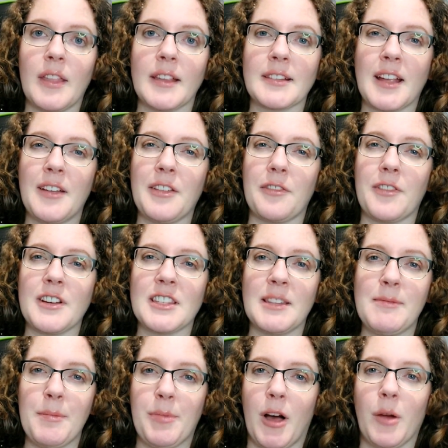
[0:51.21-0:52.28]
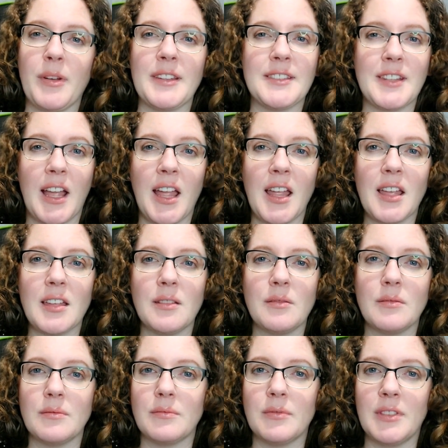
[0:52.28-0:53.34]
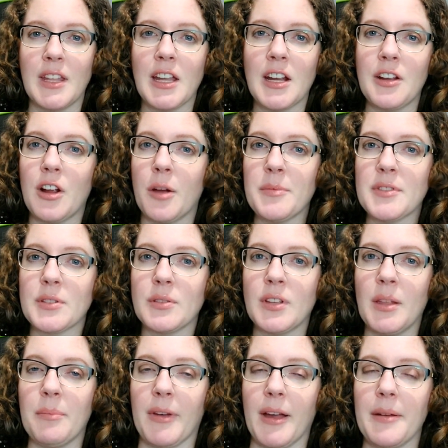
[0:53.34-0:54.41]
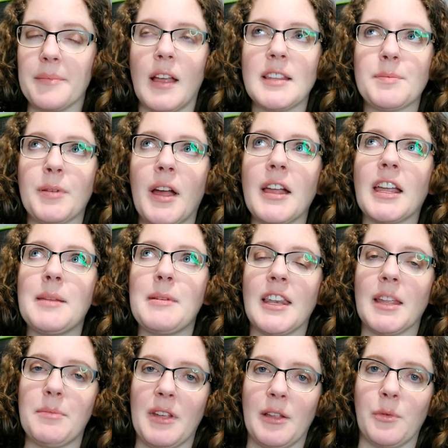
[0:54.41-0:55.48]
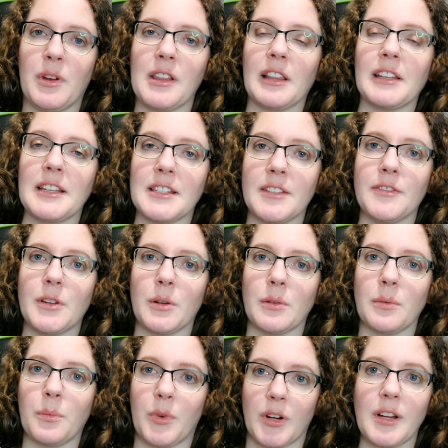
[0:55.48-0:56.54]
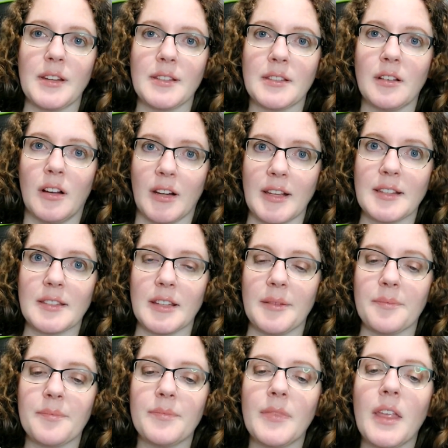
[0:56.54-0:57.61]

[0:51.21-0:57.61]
That's kind of the first thing people always say when they hear you're homeschooling, but it's probably going to end up being one of the least of your worries, honestly.